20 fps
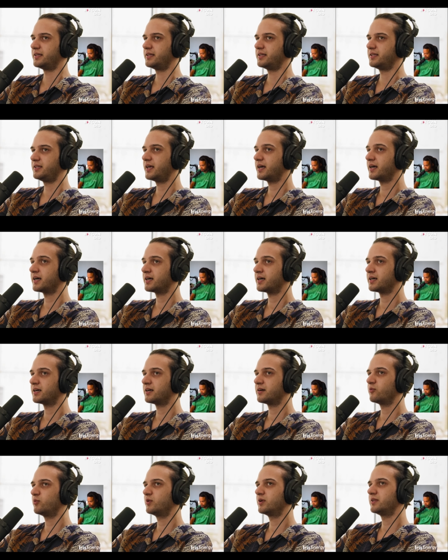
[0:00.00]

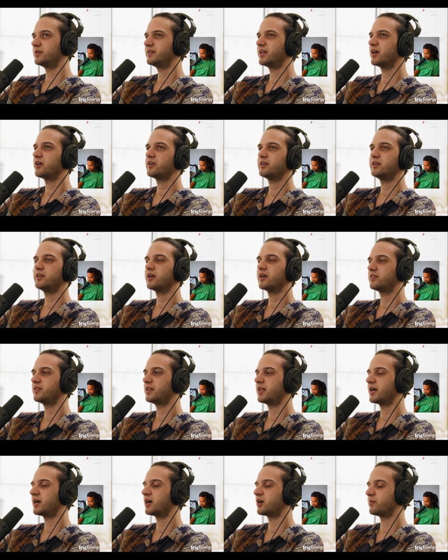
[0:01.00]
Yeah, well, not
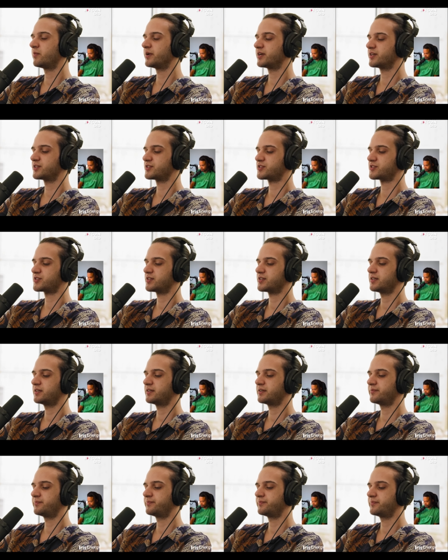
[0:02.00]
now, because
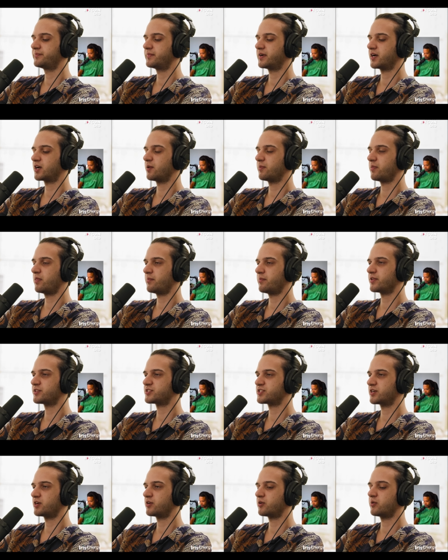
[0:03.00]
a couple of
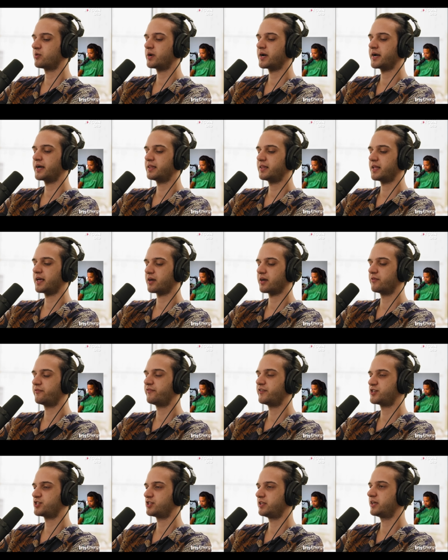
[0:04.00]
months ago, I like
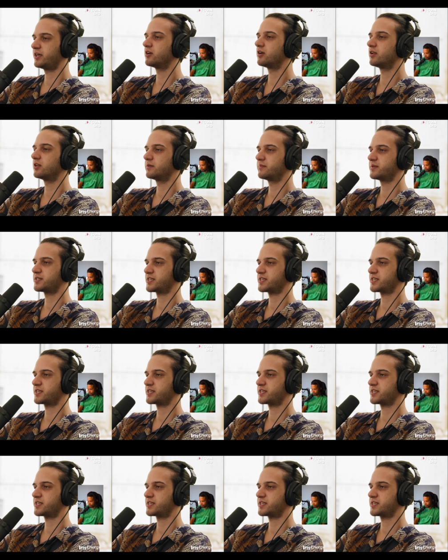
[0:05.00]
officially called him a